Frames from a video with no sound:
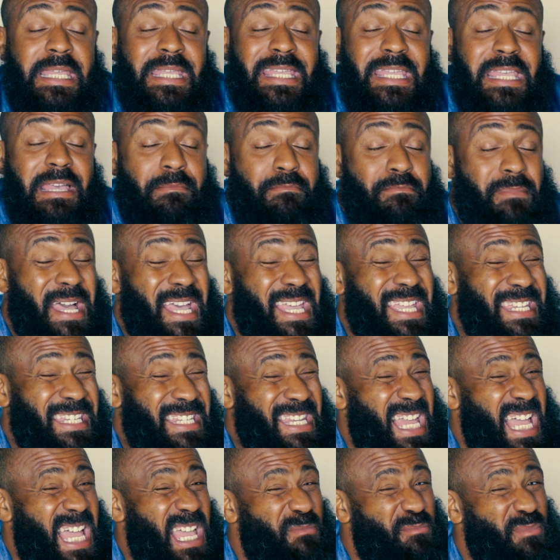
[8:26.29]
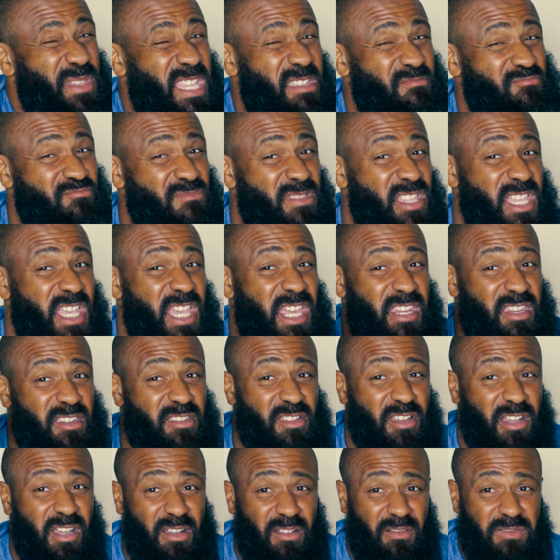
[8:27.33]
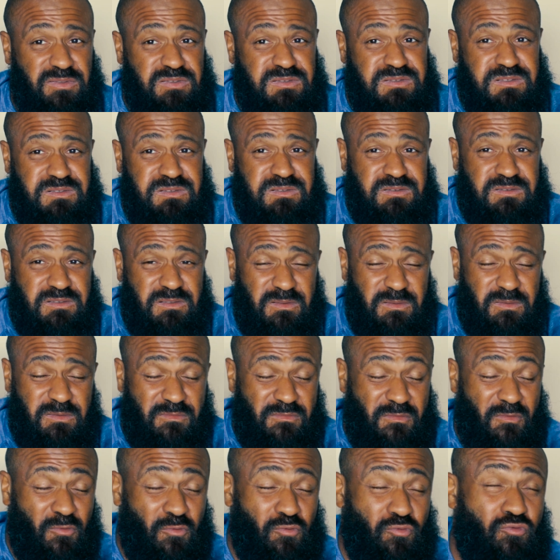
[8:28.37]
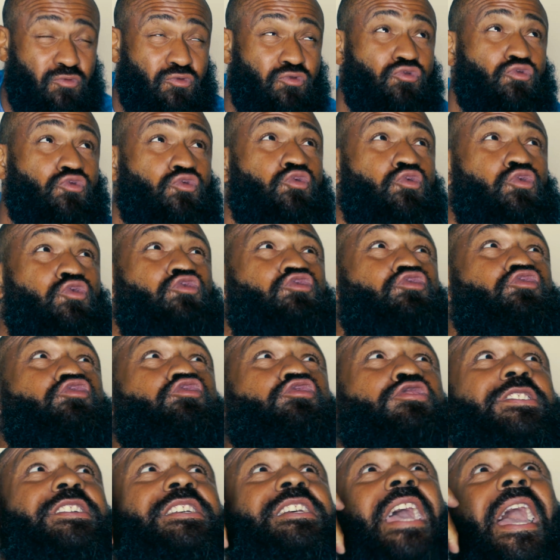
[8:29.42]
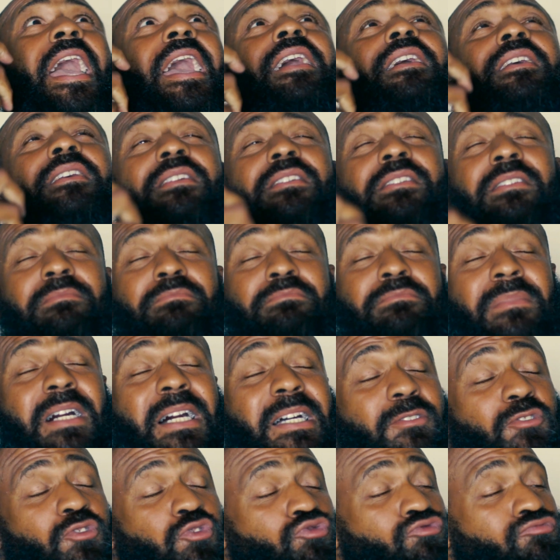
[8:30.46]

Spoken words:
you might not be man enough. Ooh yeah, macho